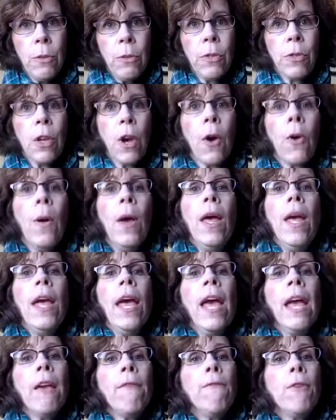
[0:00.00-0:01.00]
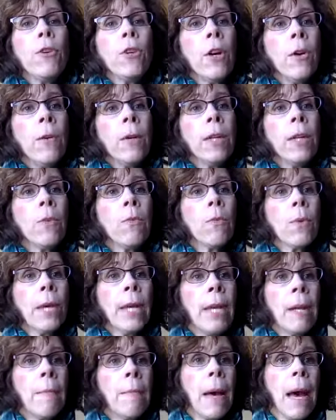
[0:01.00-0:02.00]
So if you go in and
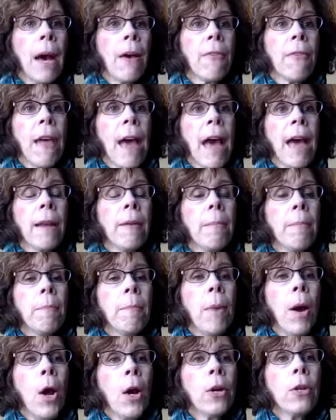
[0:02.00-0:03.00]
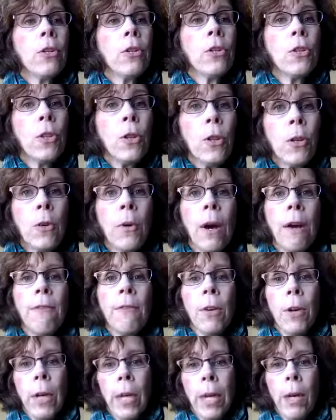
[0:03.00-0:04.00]
read about that part 2 of
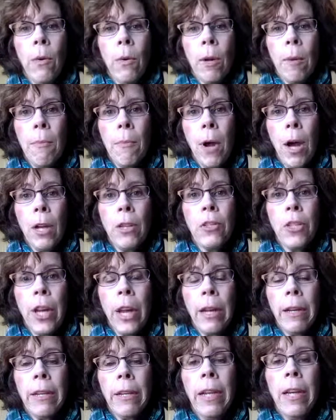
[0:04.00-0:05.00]
your inquiry project,